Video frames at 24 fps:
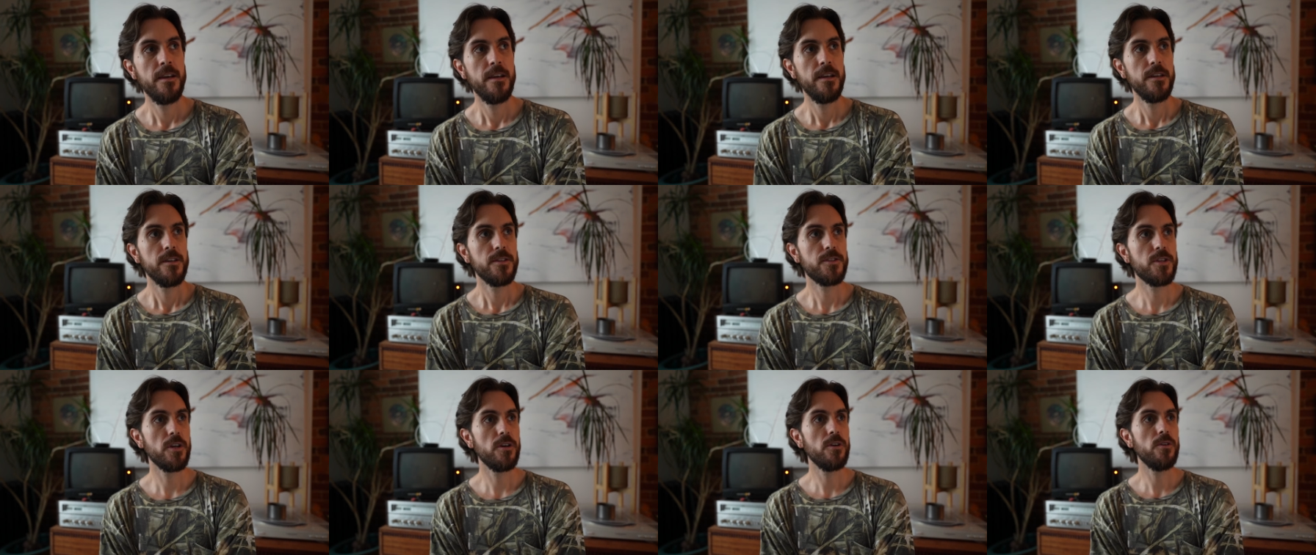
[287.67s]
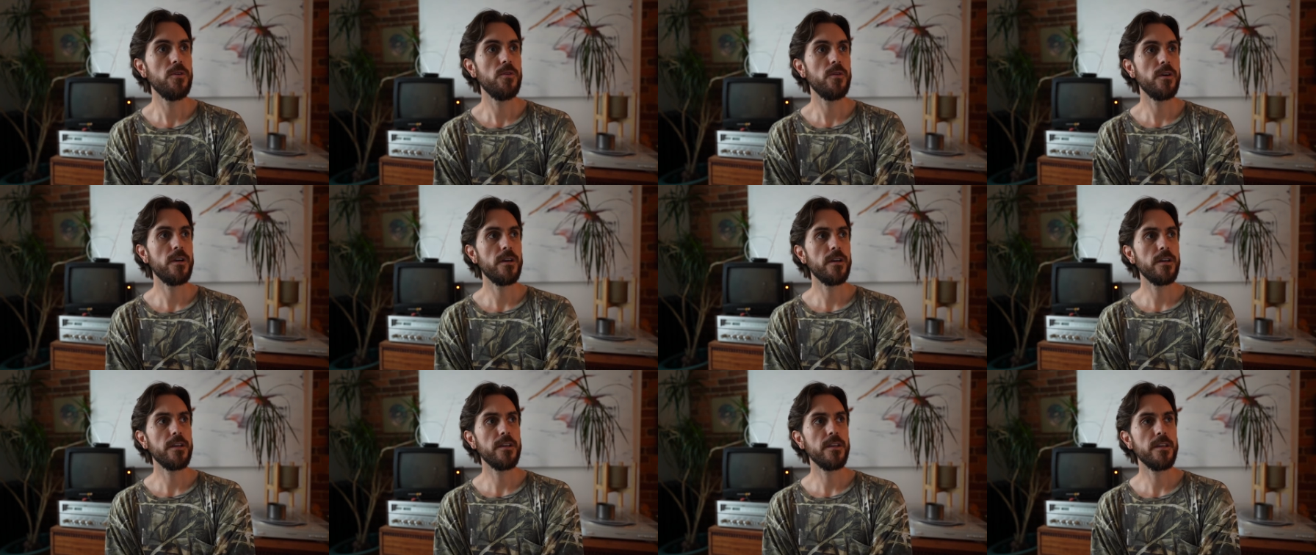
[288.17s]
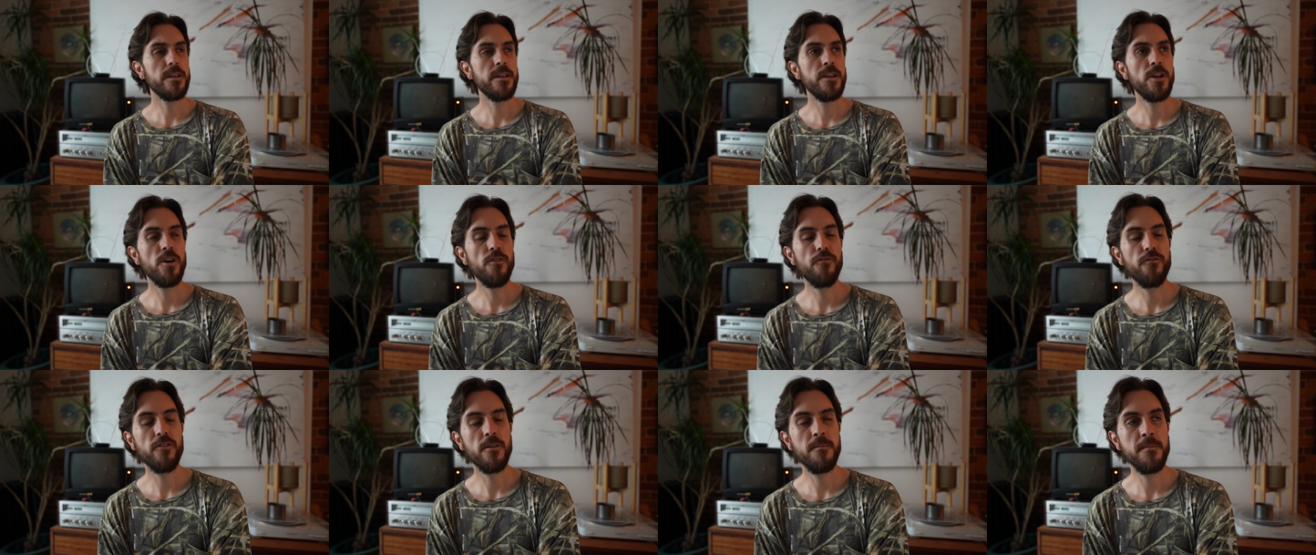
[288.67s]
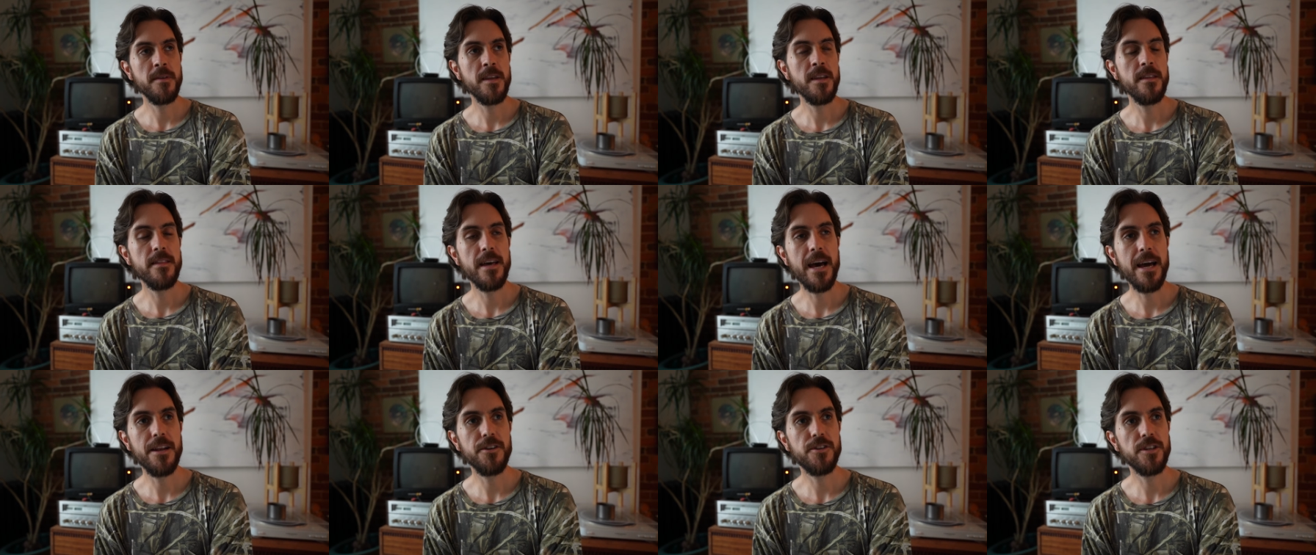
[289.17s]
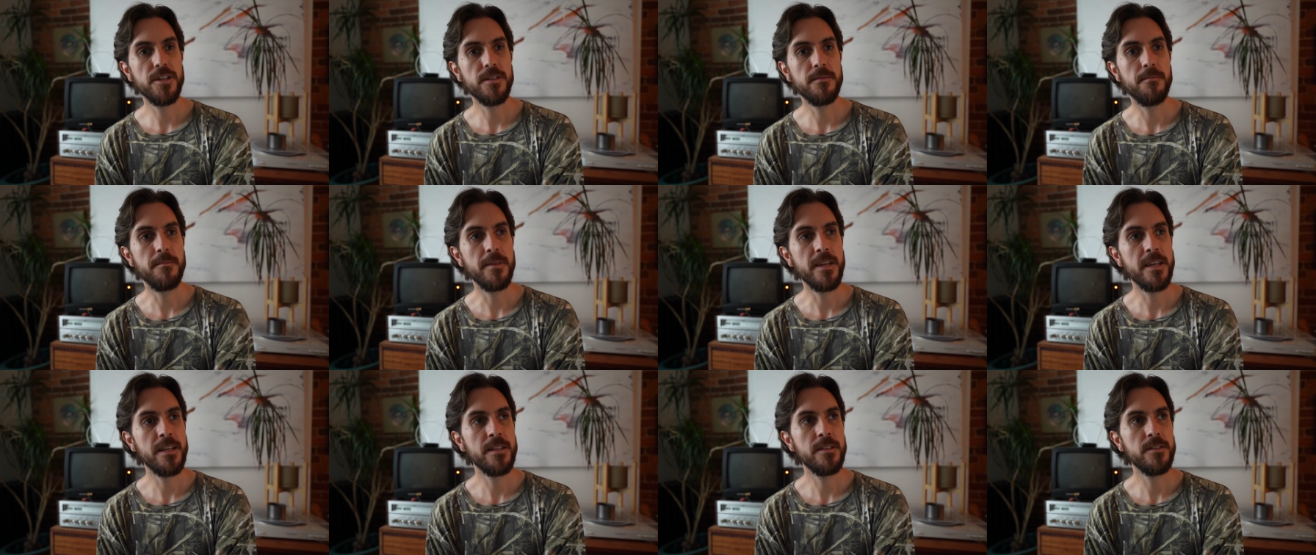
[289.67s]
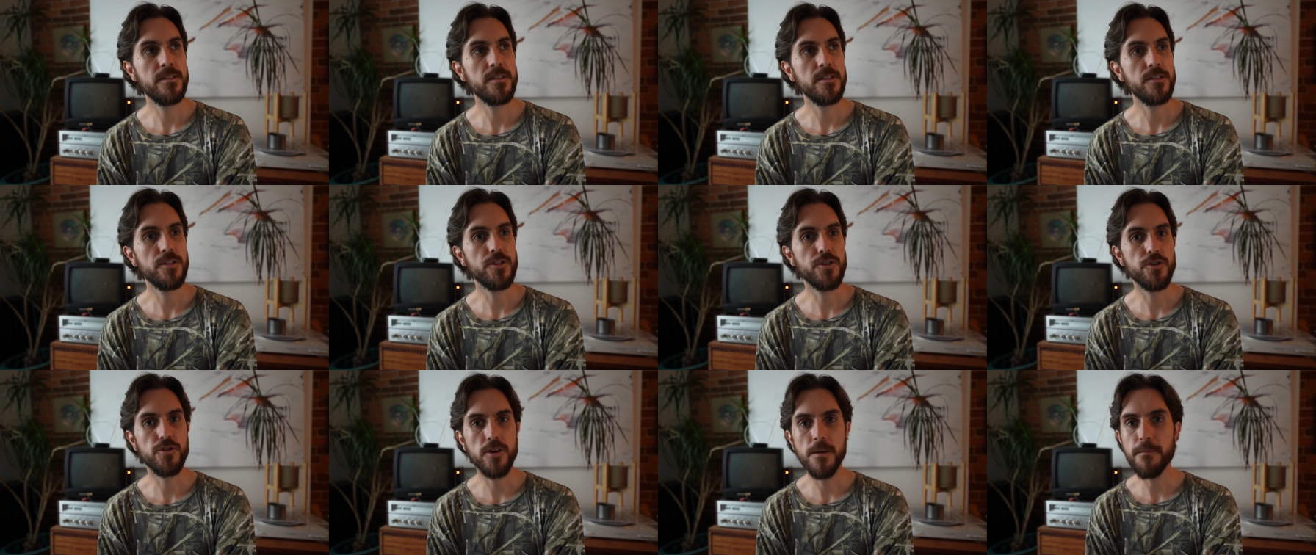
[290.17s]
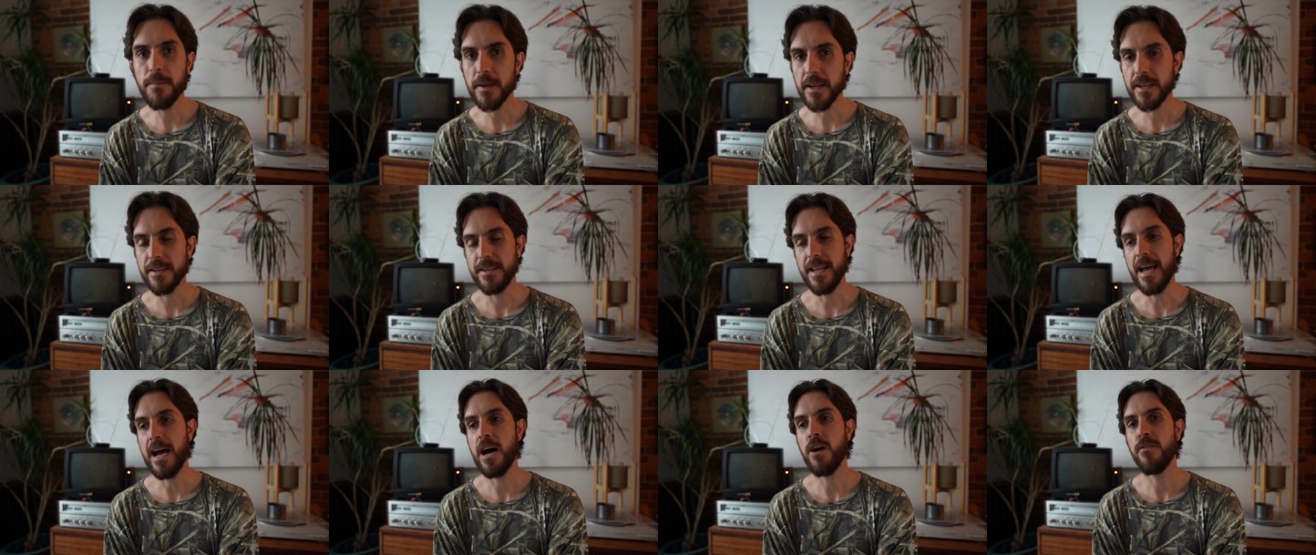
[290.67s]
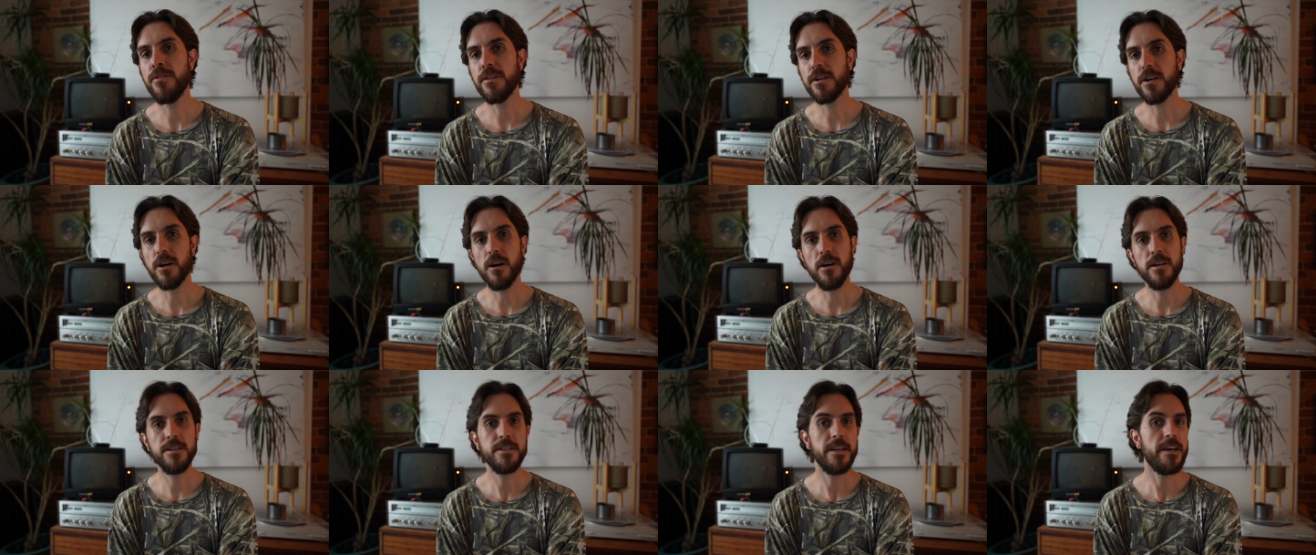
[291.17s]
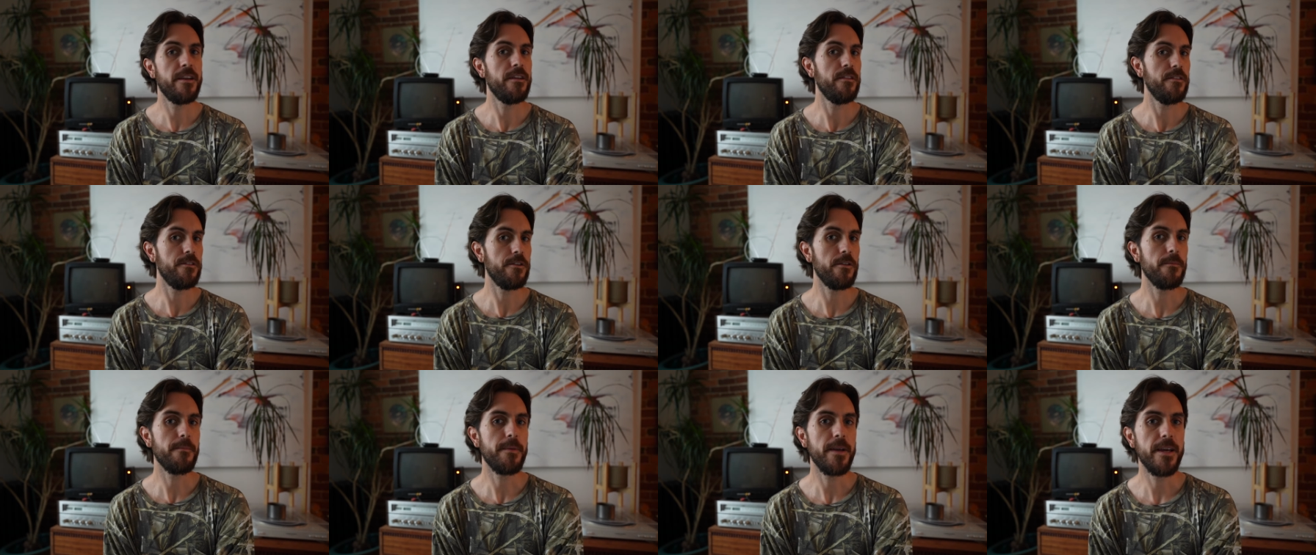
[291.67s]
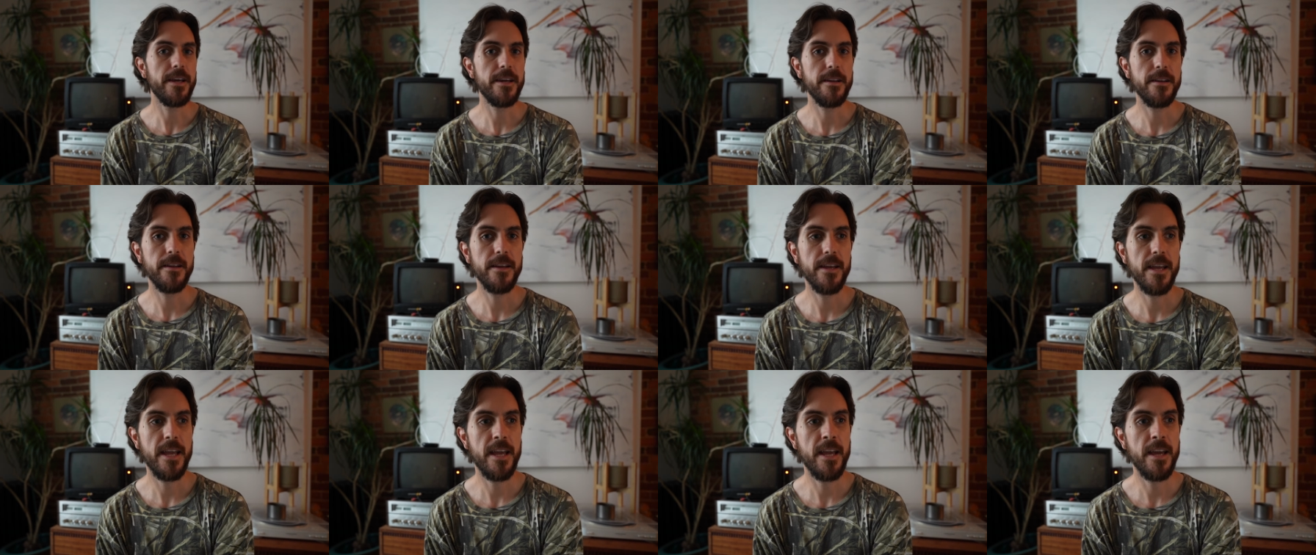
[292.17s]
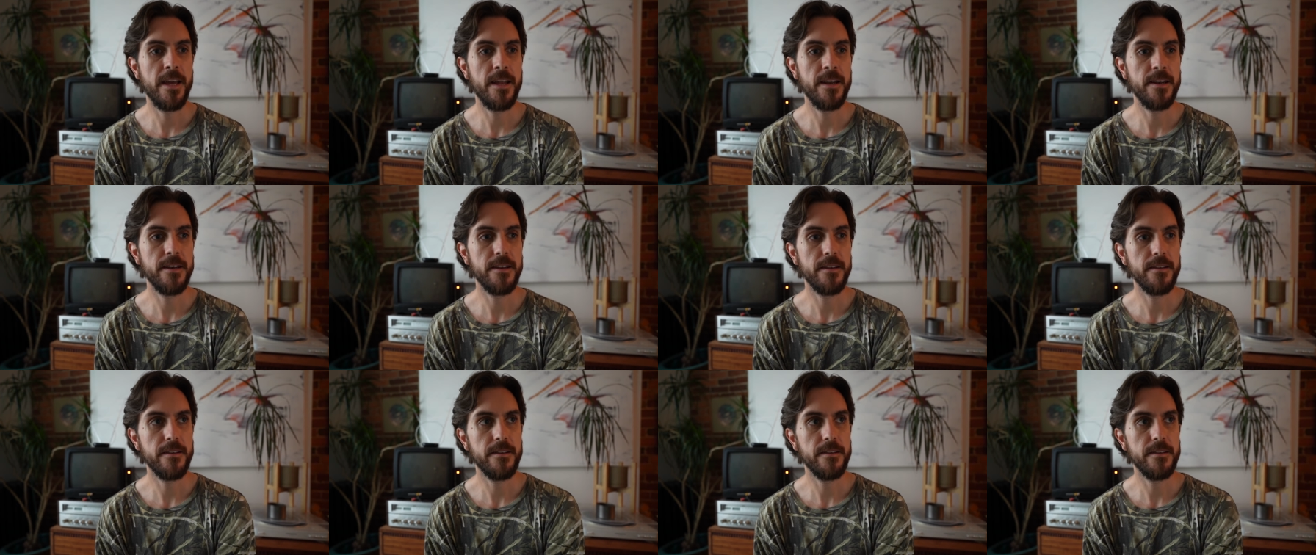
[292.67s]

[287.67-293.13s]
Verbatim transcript: So, you know, for me, that just means stripping down the content a little bit and